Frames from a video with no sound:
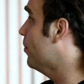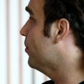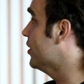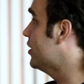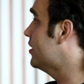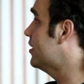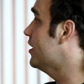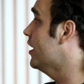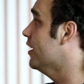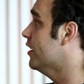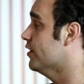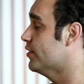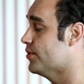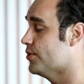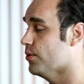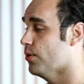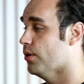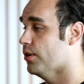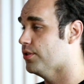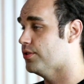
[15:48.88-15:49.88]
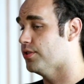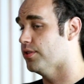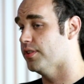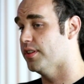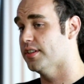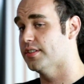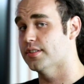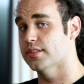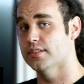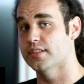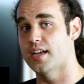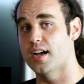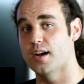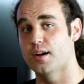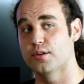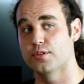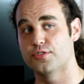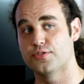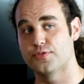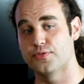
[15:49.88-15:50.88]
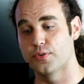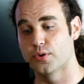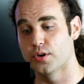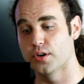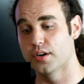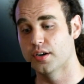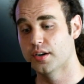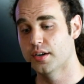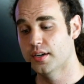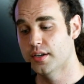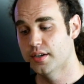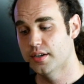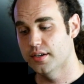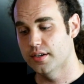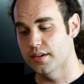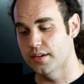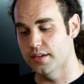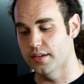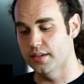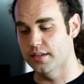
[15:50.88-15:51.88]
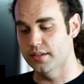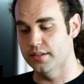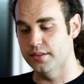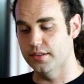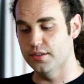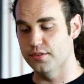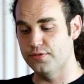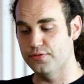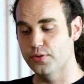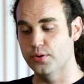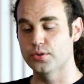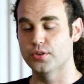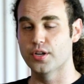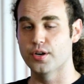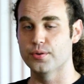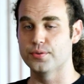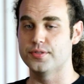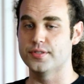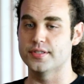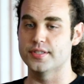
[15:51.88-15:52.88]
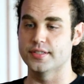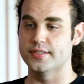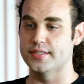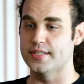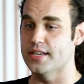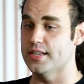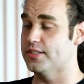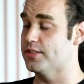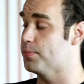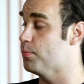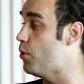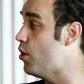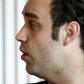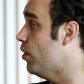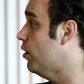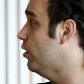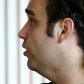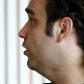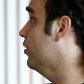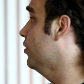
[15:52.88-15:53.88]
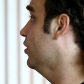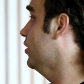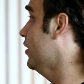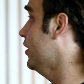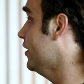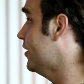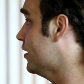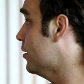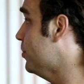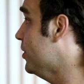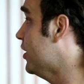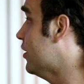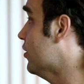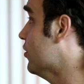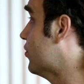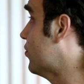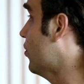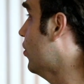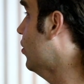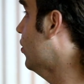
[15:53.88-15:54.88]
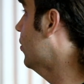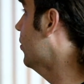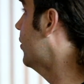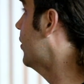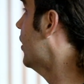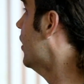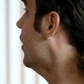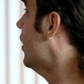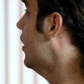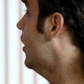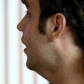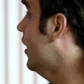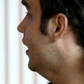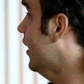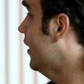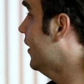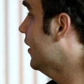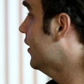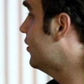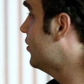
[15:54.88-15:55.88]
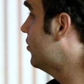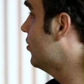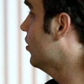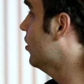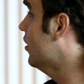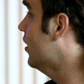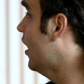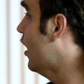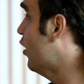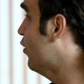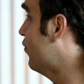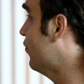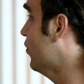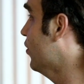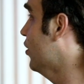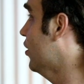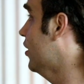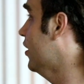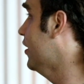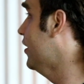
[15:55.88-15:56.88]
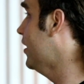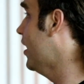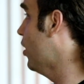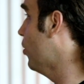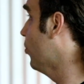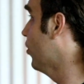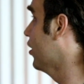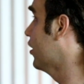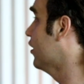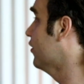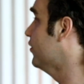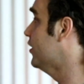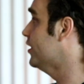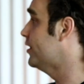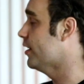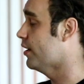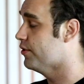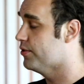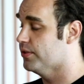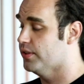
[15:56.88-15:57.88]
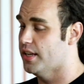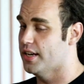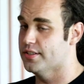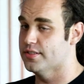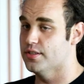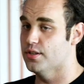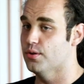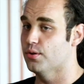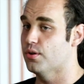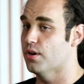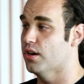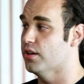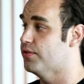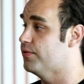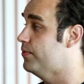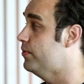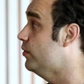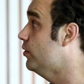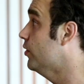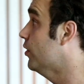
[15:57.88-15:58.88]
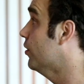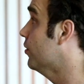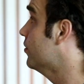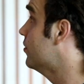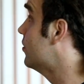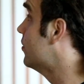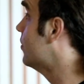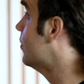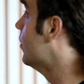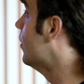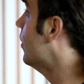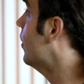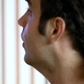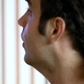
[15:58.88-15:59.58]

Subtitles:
how much state is stored. So this allows for the full nodes to stay small, or at least to be controlled, and this should allow for a network of decentralized low-cost full nodes.